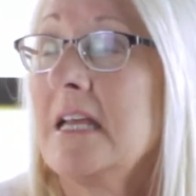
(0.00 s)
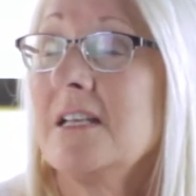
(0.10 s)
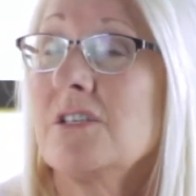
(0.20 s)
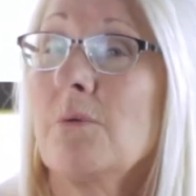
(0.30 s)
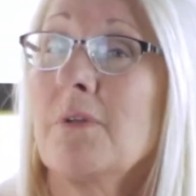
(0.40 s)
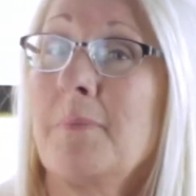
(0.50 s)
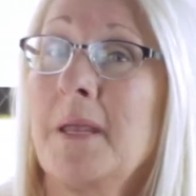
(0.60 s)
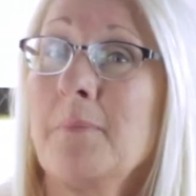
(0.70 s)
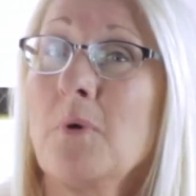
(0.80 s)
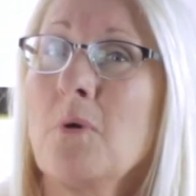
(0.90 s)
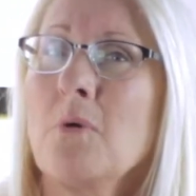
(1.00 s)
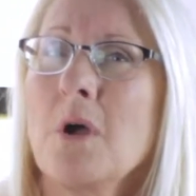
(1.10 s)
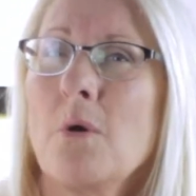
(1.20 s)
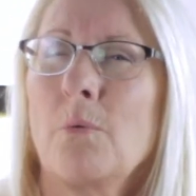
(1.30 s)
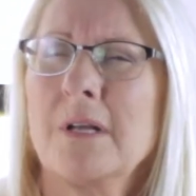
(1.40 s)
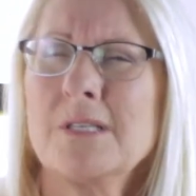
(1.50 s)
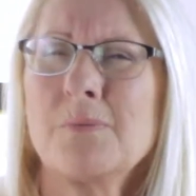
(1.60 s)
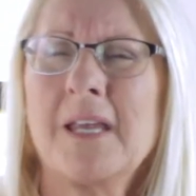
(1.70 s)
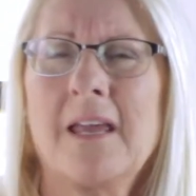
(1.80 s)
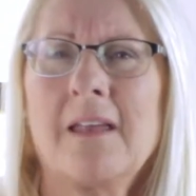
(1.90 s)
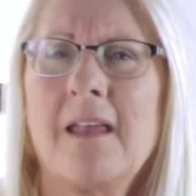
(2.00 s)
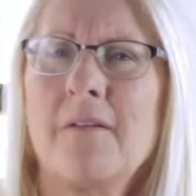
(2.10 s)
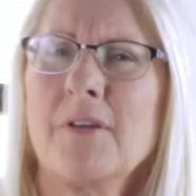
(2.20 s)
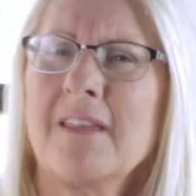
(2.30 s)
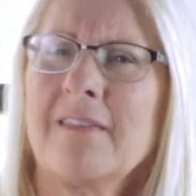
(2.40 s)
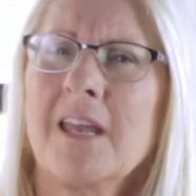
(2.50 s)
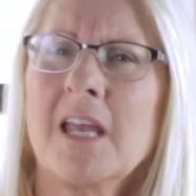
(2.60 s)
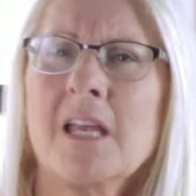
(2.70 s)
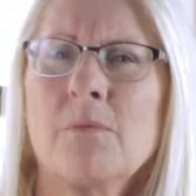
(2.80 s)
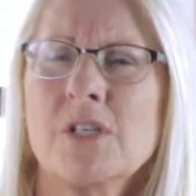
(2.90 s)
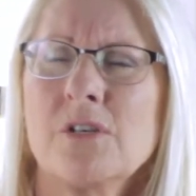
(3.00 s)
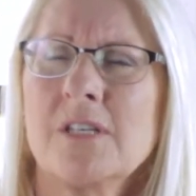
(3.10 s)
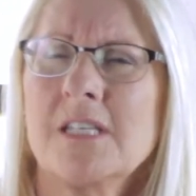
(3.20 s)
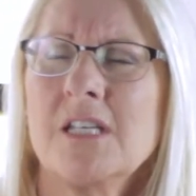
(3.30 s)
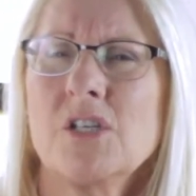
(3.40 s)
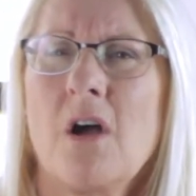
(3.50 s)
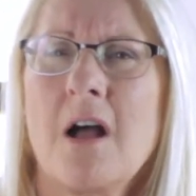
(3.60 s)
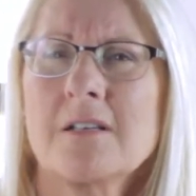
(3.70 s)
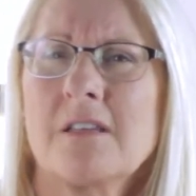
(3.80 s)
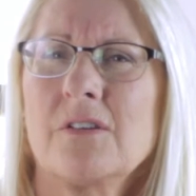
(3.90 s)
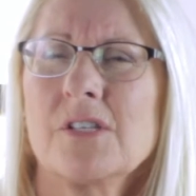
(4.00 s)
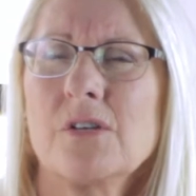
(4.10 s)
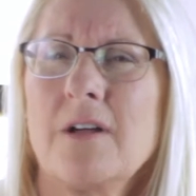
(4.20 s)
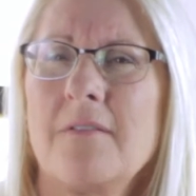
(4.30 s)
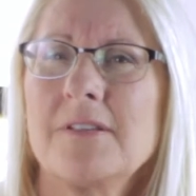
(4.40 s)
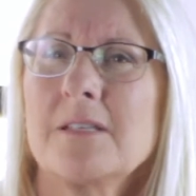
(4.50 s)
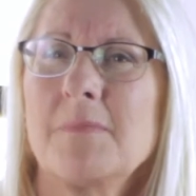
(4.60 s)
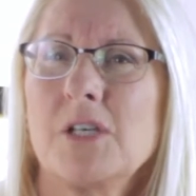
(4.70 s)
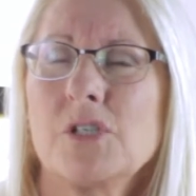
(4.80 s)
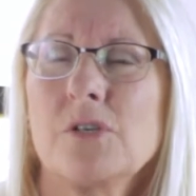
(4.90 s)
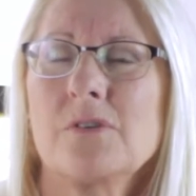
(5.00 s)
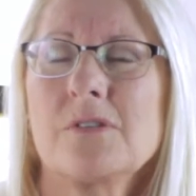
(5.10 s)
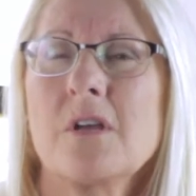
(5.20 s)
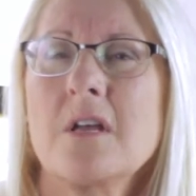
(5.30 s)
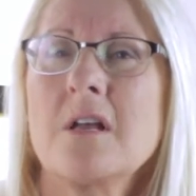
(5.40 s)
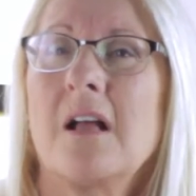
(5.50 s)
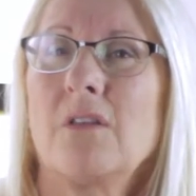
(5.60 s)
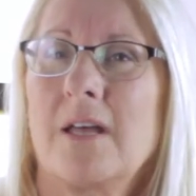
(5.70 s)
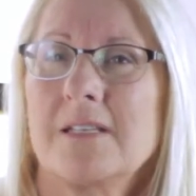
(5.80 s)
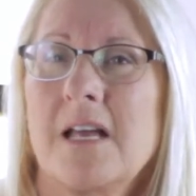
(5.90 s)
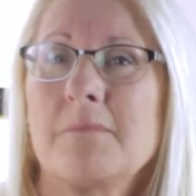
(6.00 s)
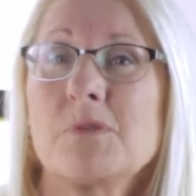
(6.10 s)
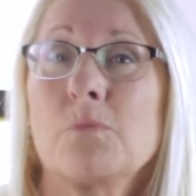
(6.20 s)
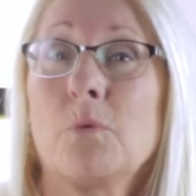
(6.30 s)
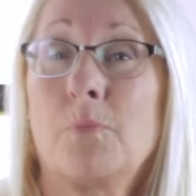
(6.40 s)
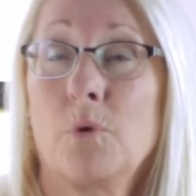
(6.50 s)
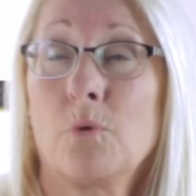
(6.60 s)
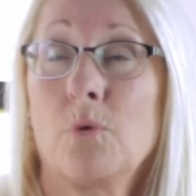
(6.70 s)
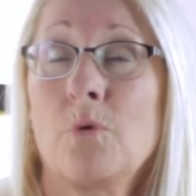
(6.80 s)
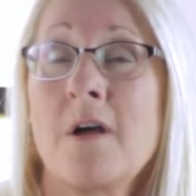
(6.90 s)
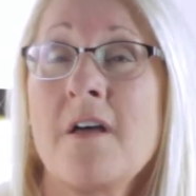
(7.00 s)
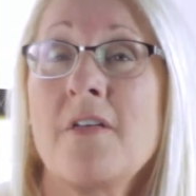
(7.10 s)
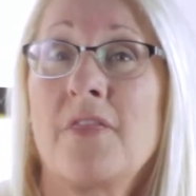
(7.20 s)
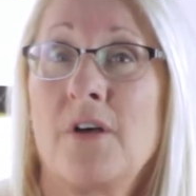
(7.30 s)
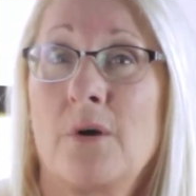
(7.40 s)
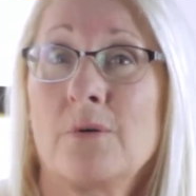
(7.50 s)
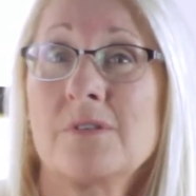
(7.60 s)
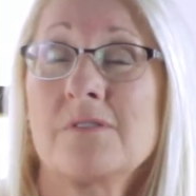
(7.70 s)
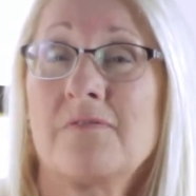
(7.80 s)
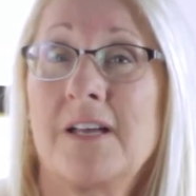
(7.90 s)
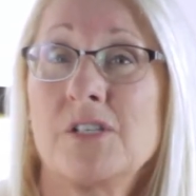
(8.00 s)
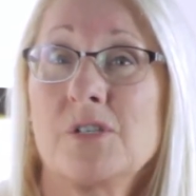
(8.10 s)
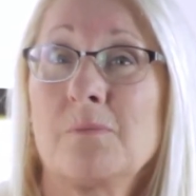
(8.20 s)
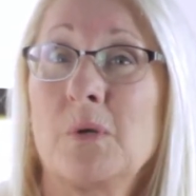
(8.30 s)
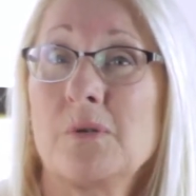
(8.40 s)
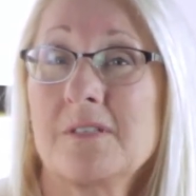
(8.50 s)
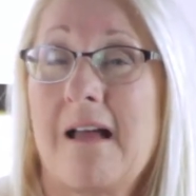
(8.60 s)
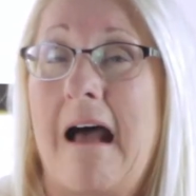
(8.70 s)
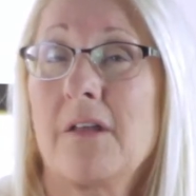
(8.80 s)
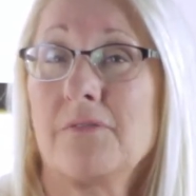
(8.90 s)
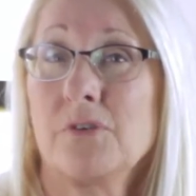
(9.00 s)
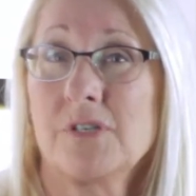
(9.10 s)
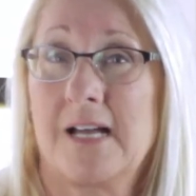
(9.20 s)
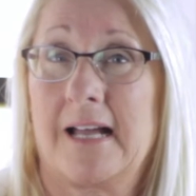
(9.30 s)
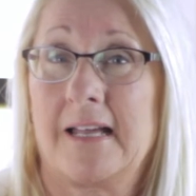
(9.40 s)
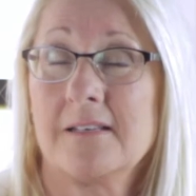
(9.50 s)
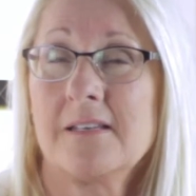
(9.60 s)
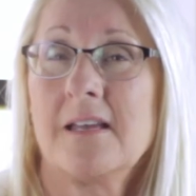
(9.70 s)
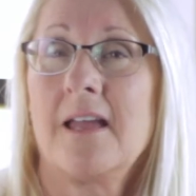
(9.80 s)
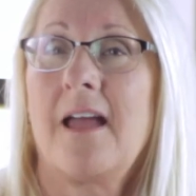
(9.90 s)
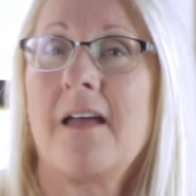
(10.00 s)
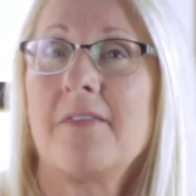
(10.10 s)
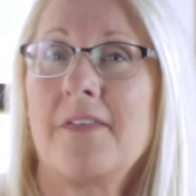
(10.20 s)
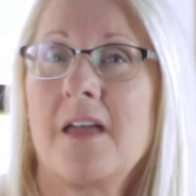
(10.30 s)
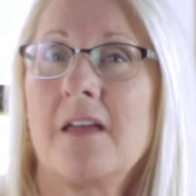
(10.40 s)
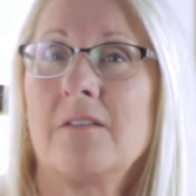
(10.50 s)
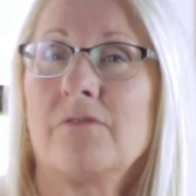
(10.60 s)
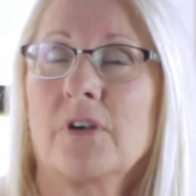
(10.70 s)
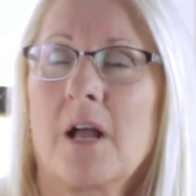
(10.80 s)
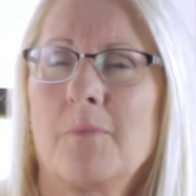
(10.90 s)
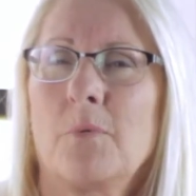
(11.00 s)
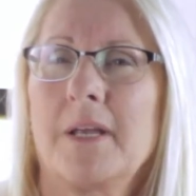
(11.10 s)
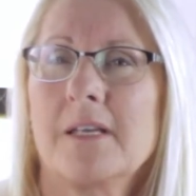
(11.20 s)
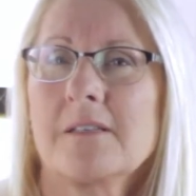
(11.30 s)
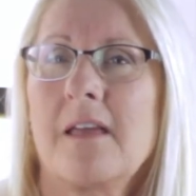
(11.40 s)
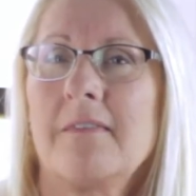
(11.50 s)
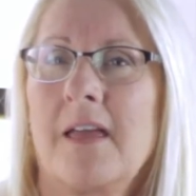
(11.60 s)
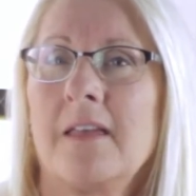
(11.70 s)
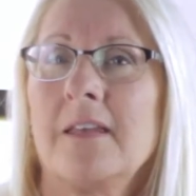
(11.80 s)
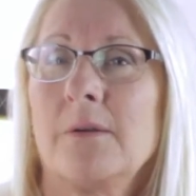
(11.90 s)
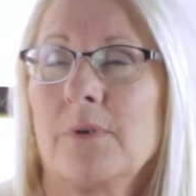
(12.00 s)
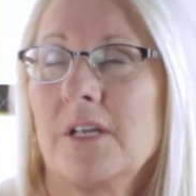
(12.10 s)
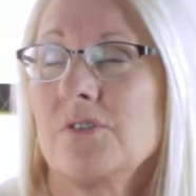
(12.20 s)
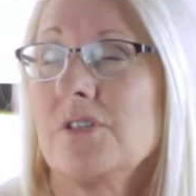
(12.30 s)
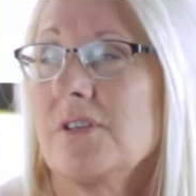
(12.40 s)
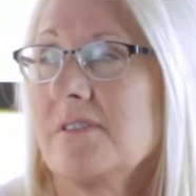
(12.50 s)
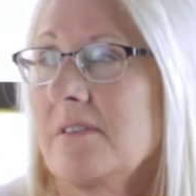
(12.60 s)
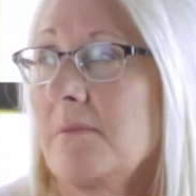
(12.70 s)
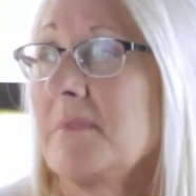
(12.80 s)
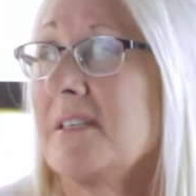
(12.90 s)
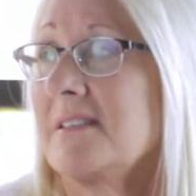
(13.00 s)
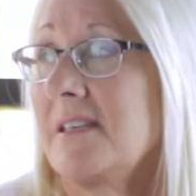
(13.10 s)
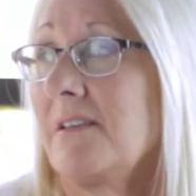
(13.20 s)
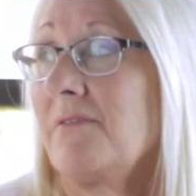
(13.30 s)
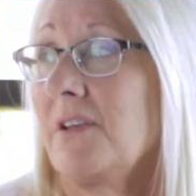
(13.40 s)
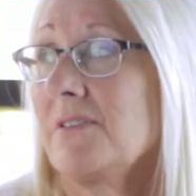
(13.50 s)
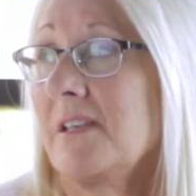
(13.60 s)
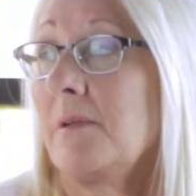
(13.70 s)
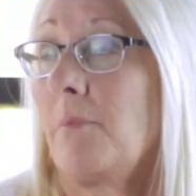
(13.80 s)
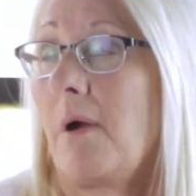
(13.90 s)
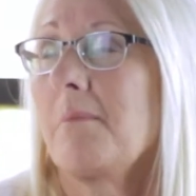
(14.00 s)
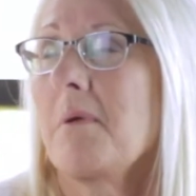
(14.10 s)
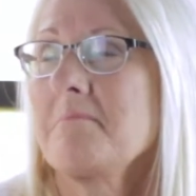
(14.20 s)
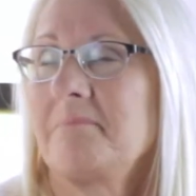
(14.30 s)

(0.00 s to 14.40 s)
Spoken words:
And so with people, once we get everything, we do the detox and they're still having some issues, a lot of times we'll pull those vegetables out of your diet and then for a couple weeks and then reintroduce them to see if there's any problem.